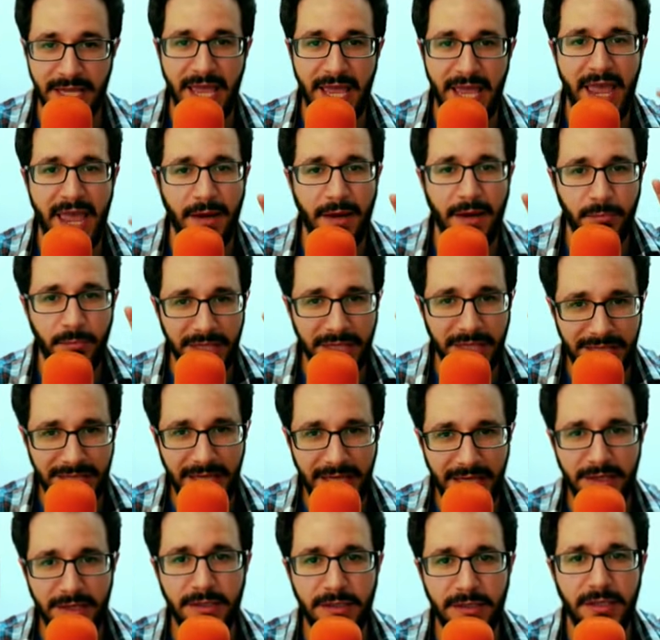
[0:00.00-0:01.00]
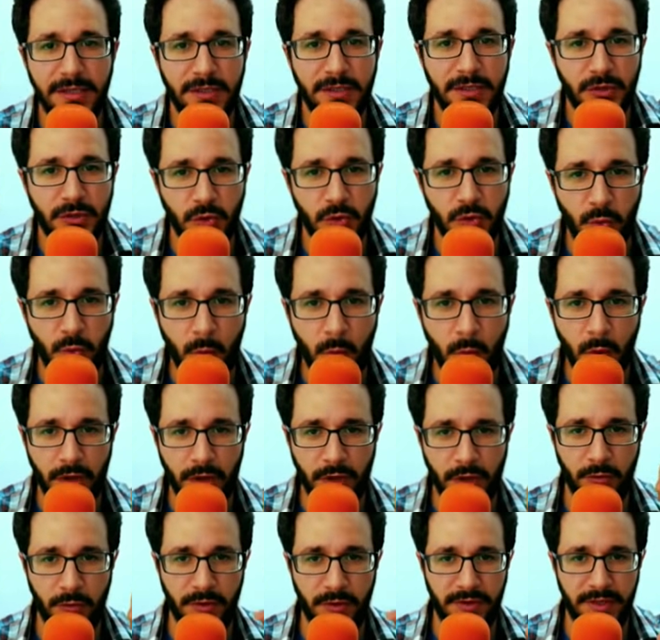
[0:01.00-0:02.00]
and begin to
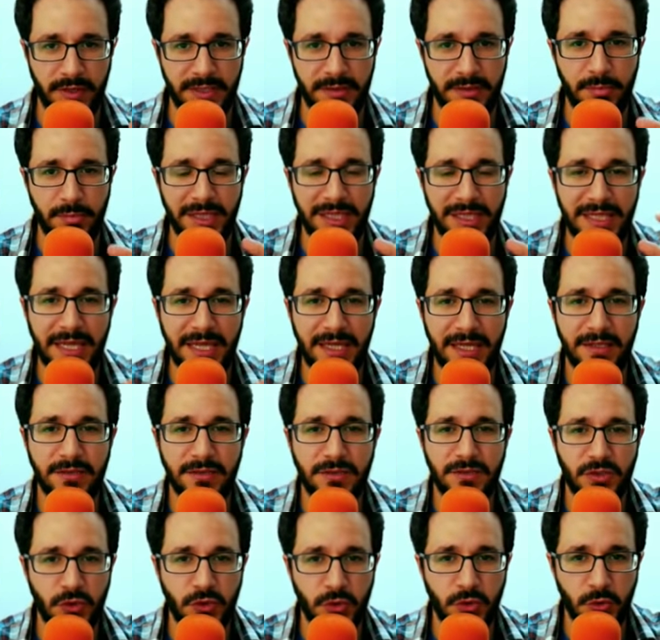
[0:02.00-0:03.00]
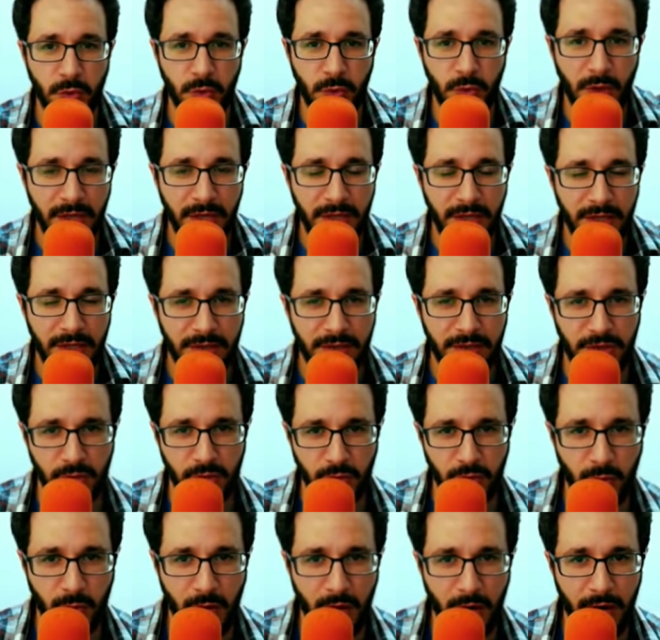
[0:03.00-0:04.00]
work with it, begin to
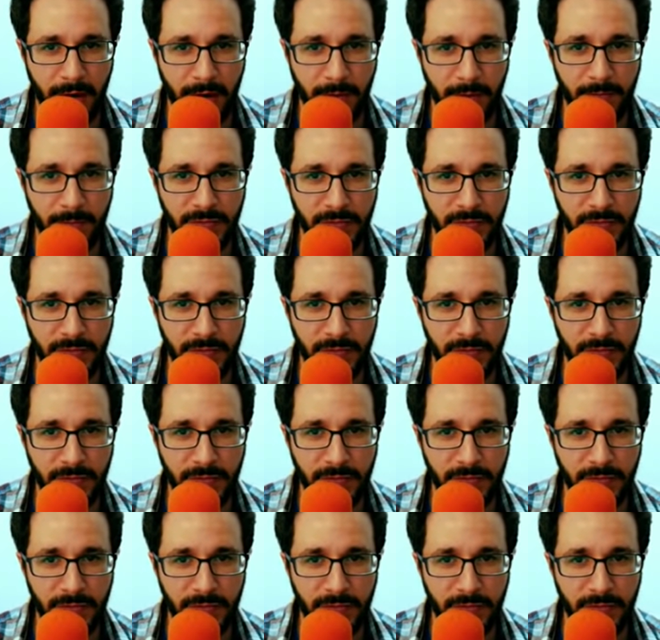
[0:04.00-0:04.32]
to uh,